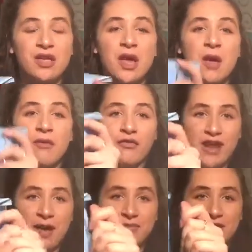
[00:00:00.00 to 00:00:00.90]
But for
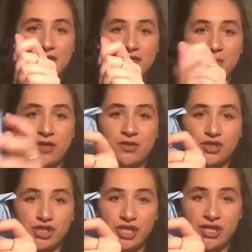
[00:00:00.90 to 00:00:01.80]
now, I'm sticking to my
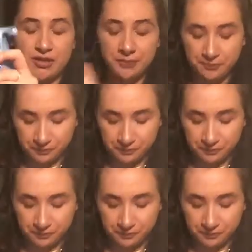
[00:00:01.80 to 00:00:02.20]
Neutrogena.